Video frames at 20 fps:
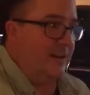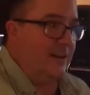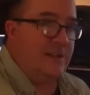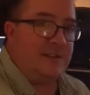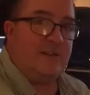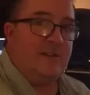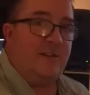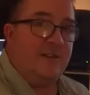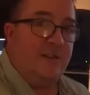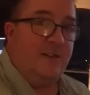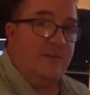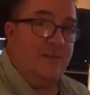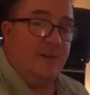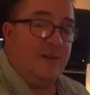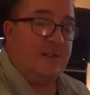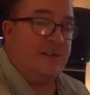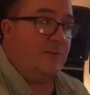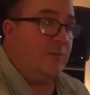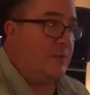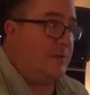is not the
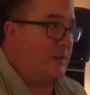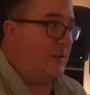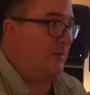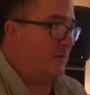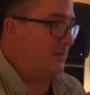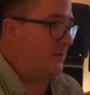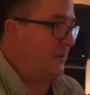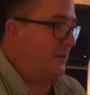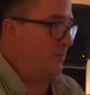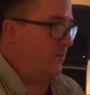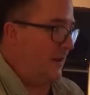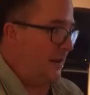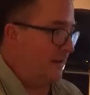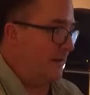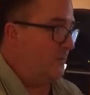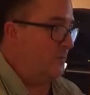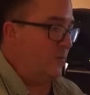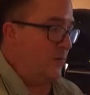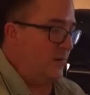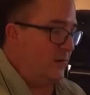first version, you know, well,
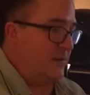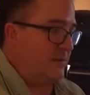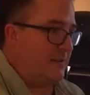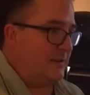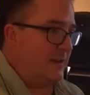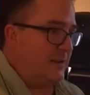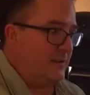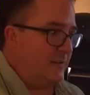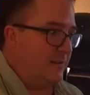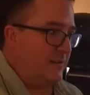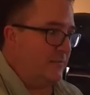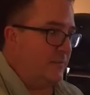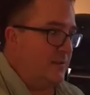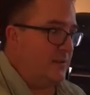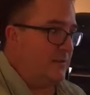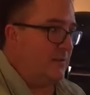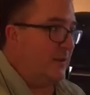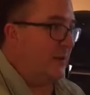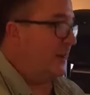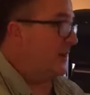the words are mm-hmm. not the first.